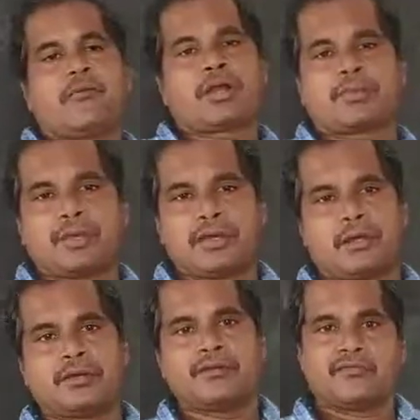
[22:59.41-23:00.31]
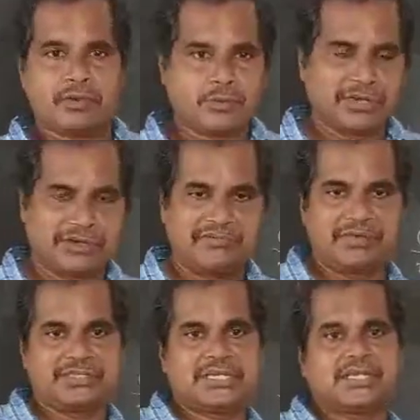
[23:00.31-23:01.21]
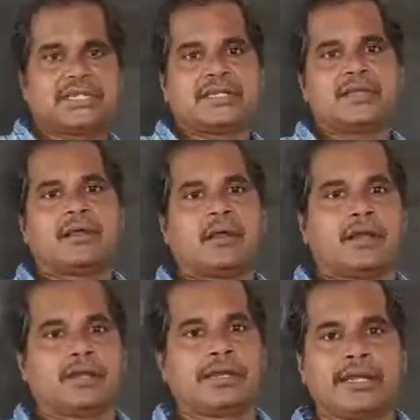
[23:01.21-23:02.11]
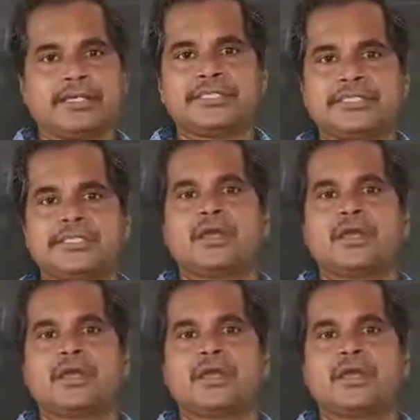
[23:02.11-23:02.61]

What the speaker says: watermelon from the refrigerator and cut it